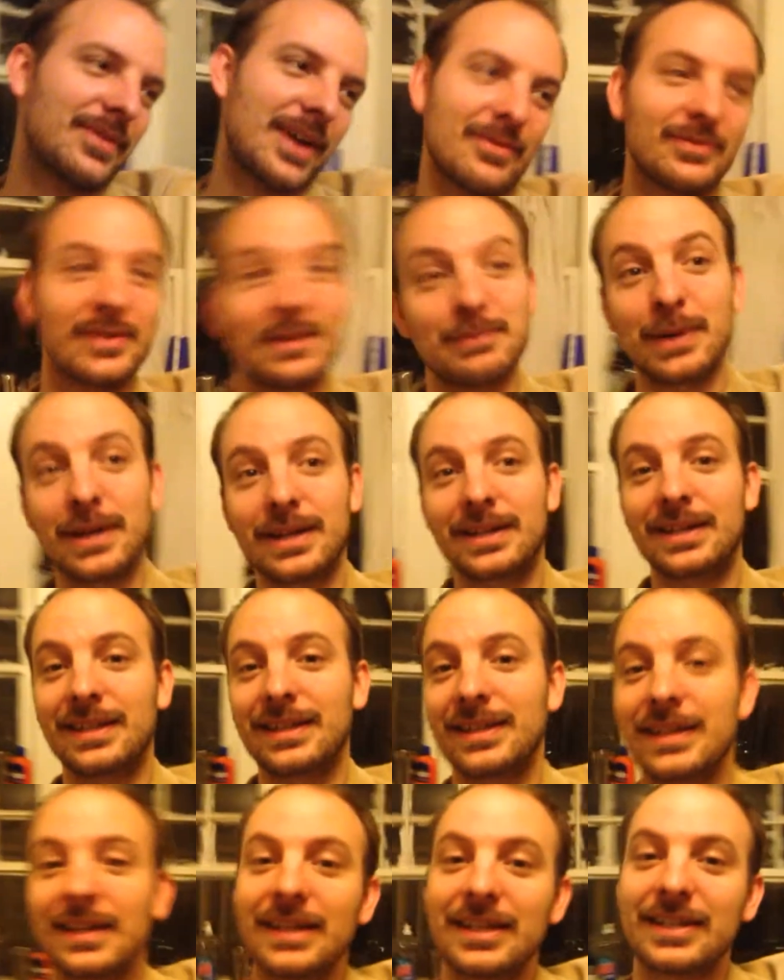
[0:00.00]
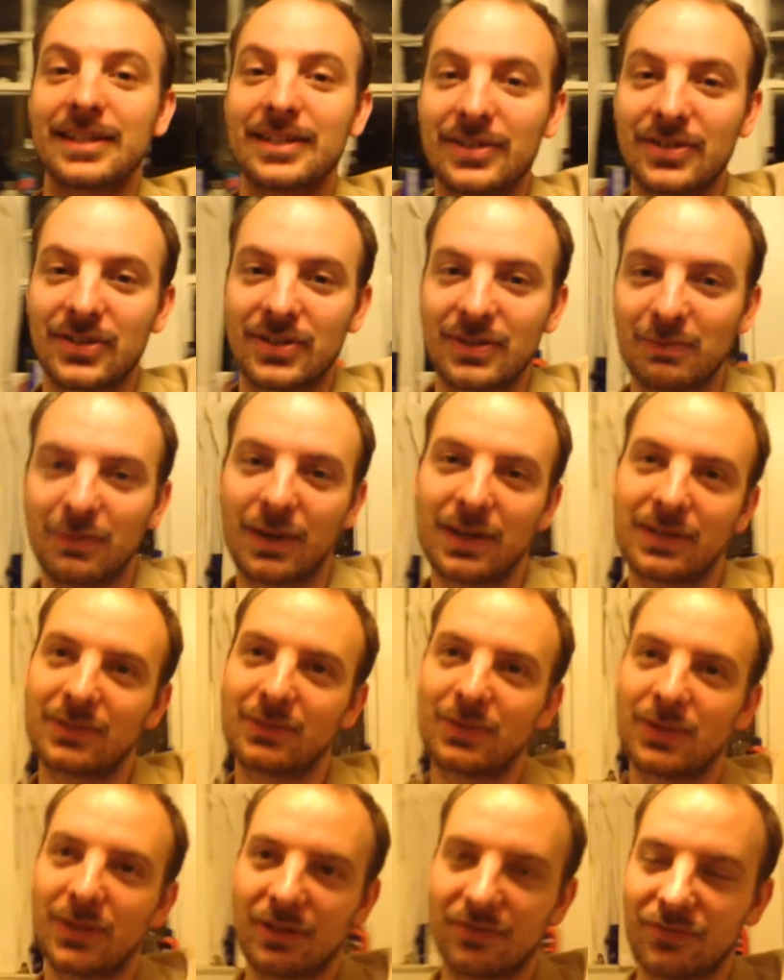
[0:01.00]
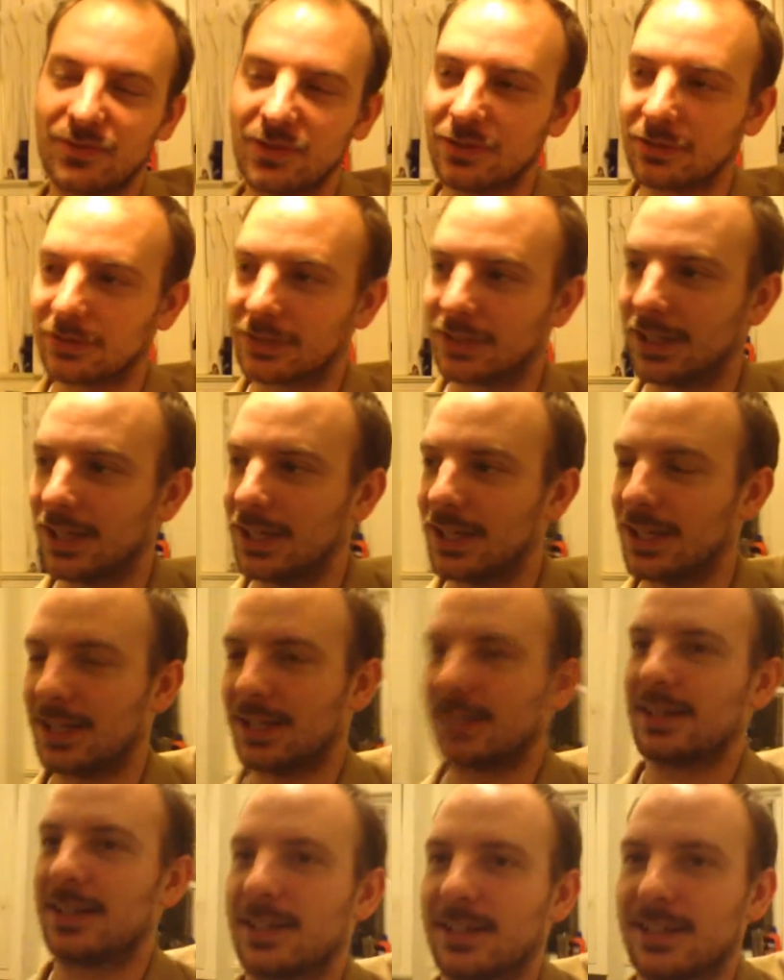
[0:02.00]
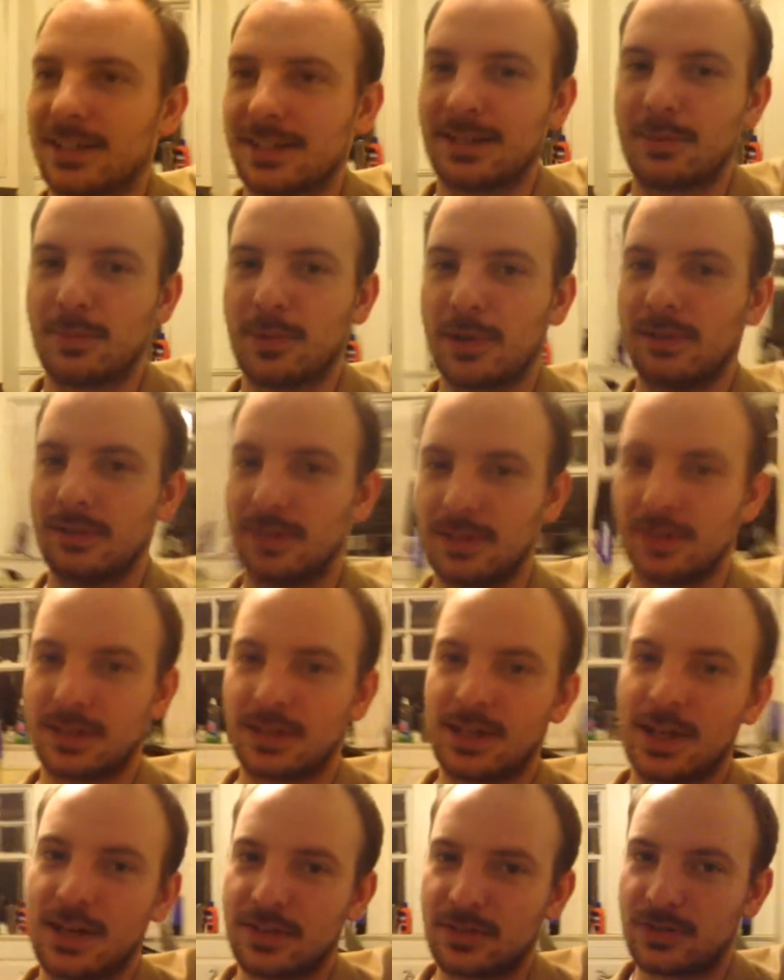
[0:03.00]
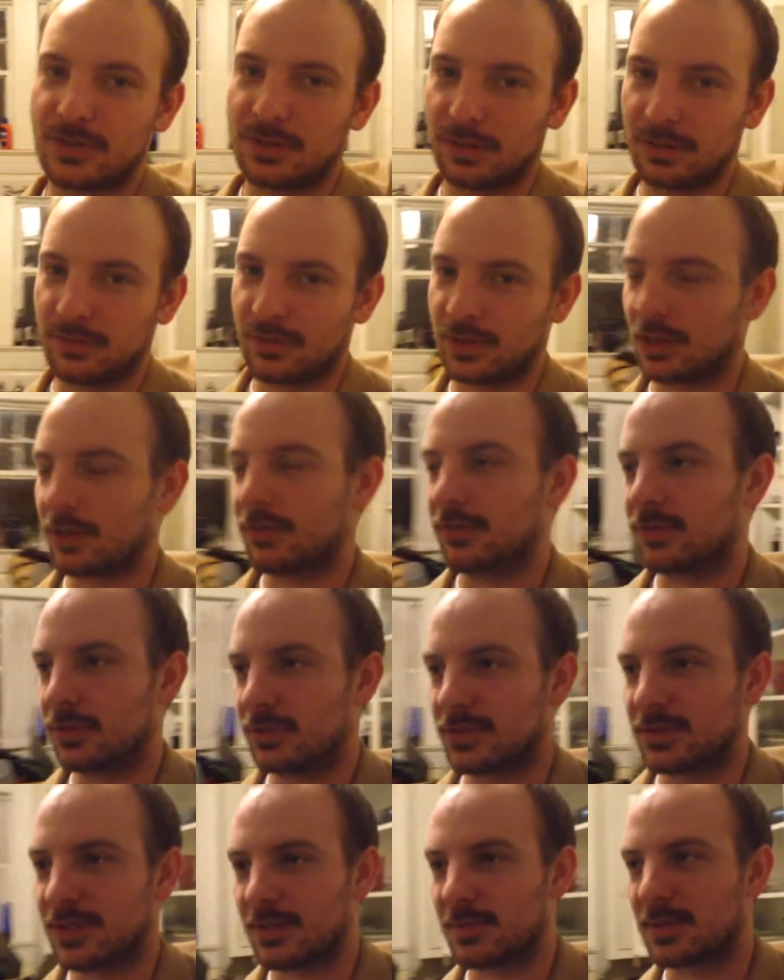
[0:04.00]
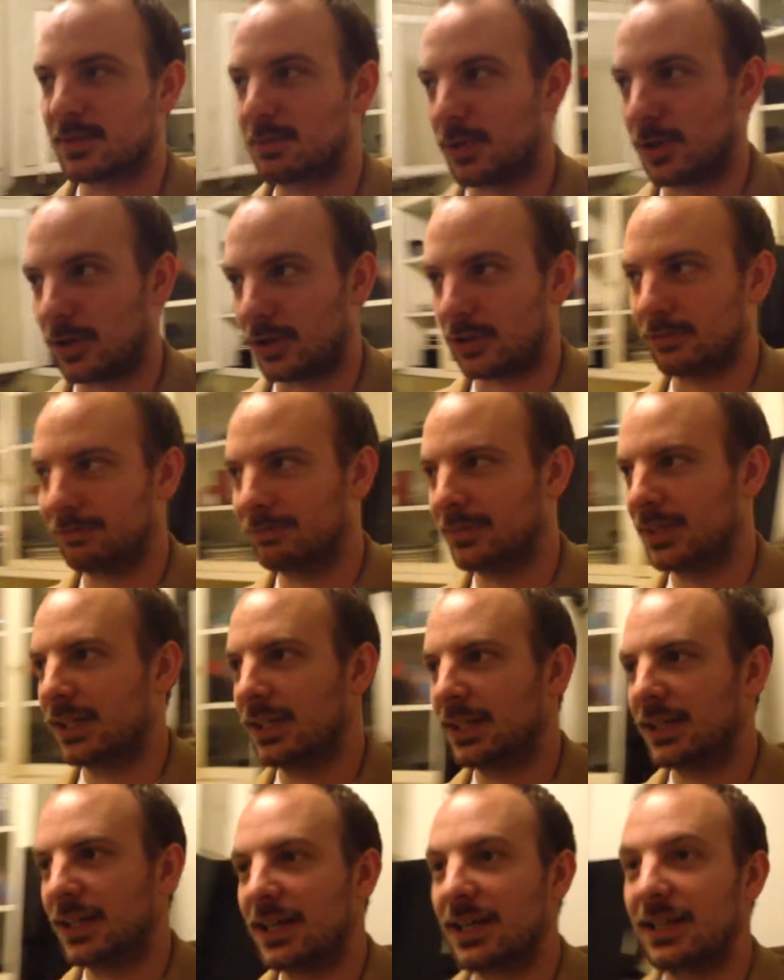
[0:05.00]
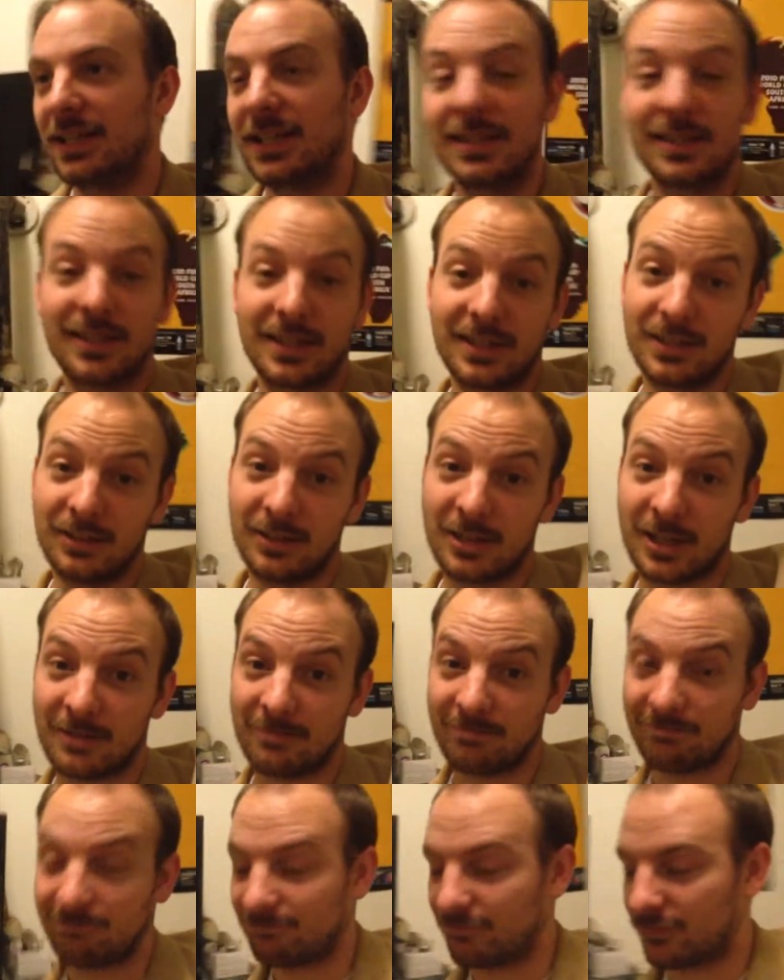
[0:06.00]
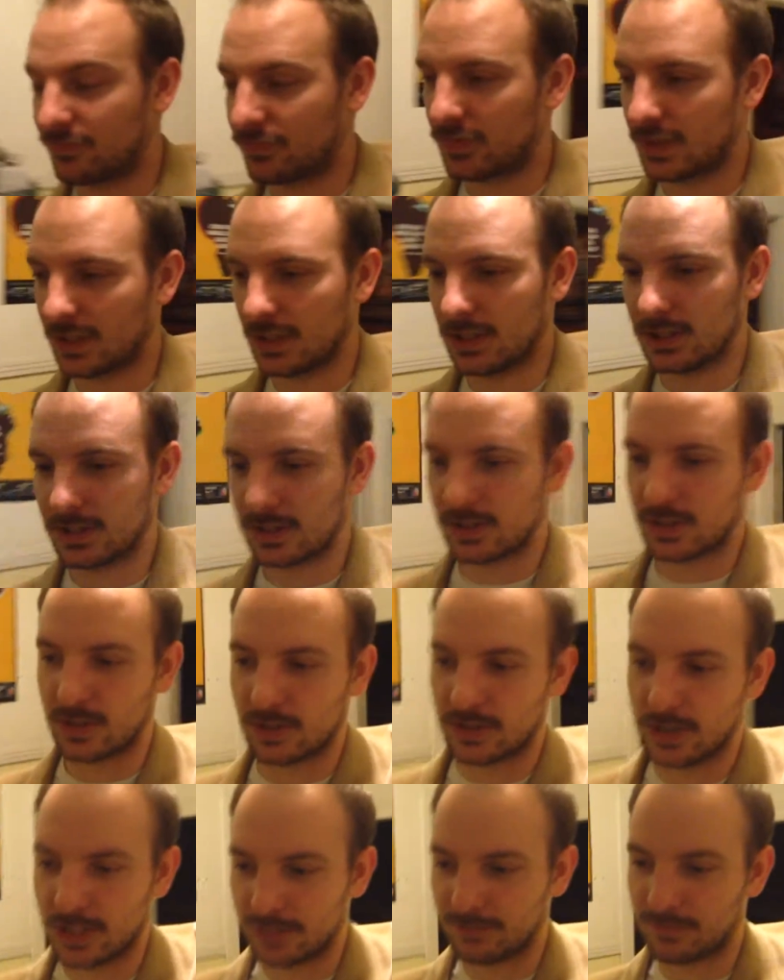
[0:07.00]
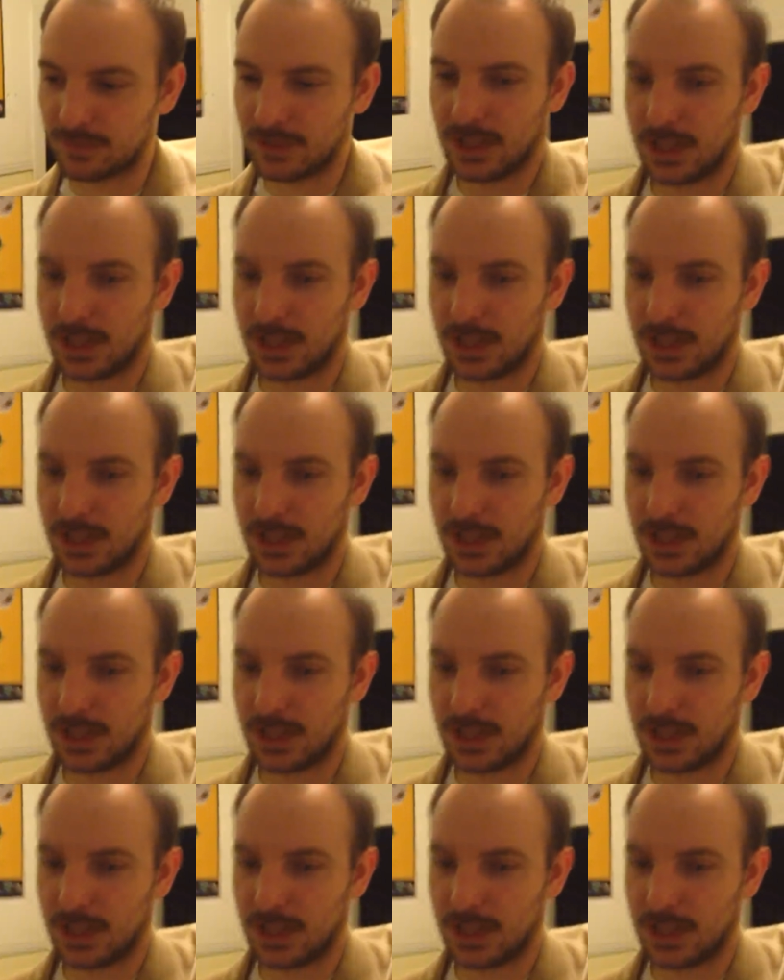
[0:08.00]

everybody that has messed with our food. And apparently the guy that's delivering our food's name is Paul. And he's not here yet. So, yeah.